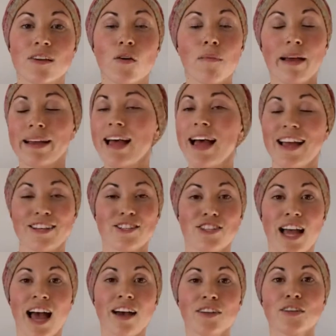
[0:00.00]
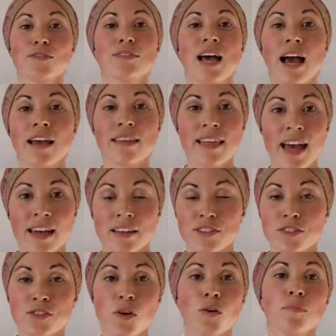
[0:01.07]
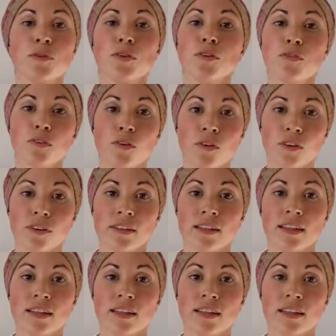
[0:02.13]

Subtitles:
oh my gosh, how do you tie that? It's so beautiful.